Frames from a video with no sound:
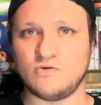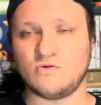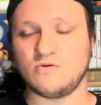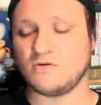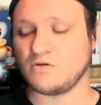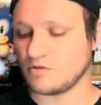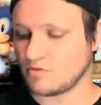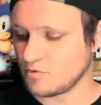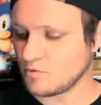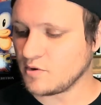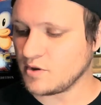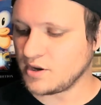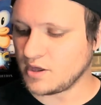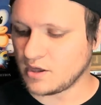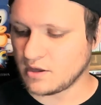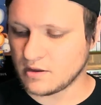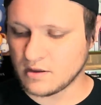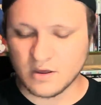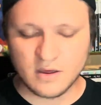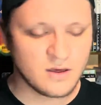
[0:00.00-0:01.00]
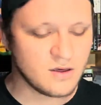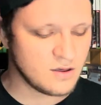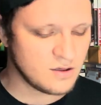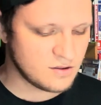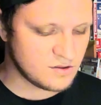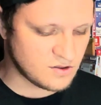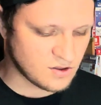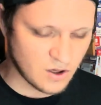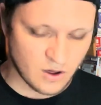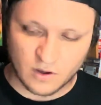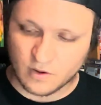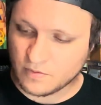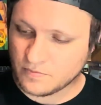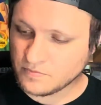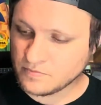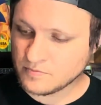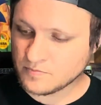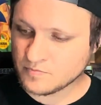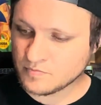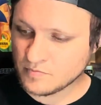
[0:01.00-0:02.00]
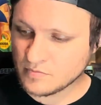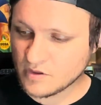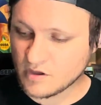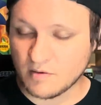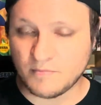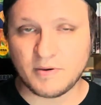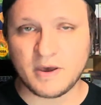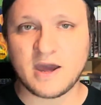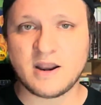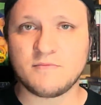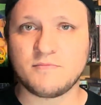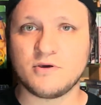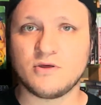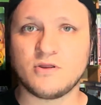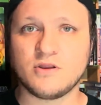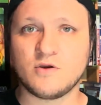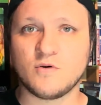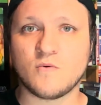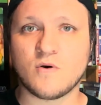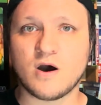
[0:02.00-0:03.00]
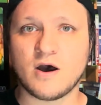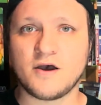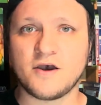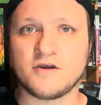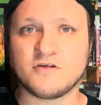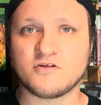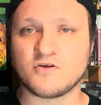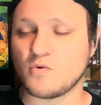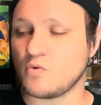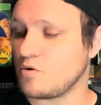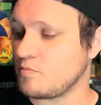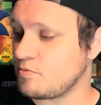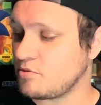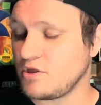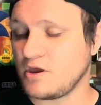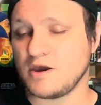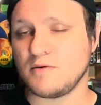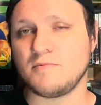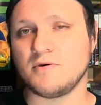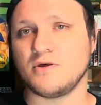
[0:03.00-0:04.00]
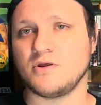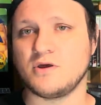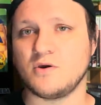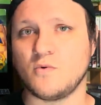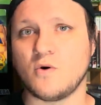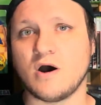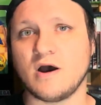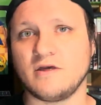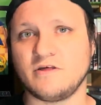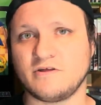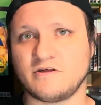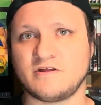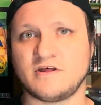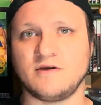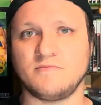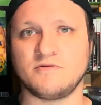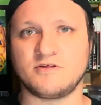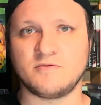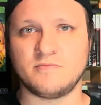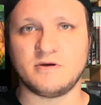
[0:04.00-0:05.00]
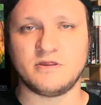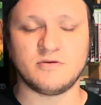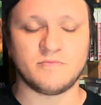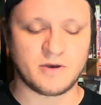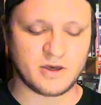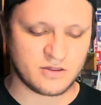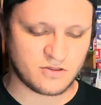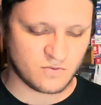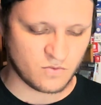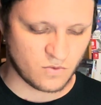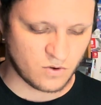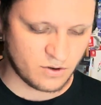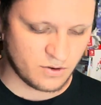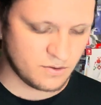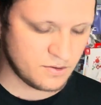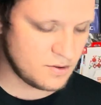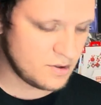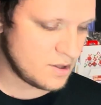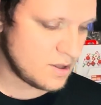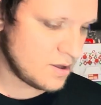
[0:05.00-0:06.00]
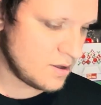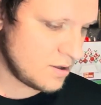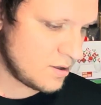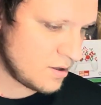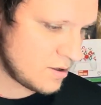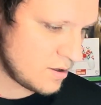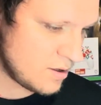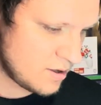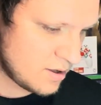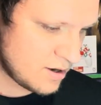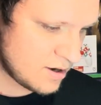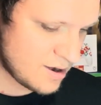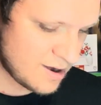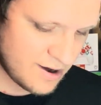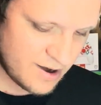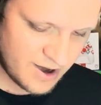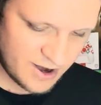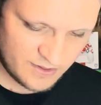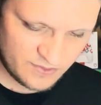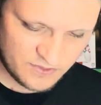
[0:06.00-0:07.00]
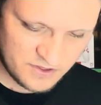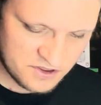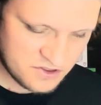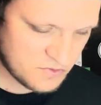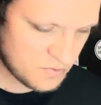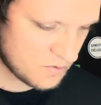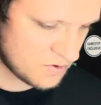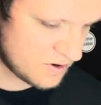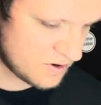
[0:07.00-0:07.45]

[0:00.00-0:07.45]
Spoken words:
with the 3D. So compatibility-wise or playability-wise, this seems to be the best one. Alright, and this one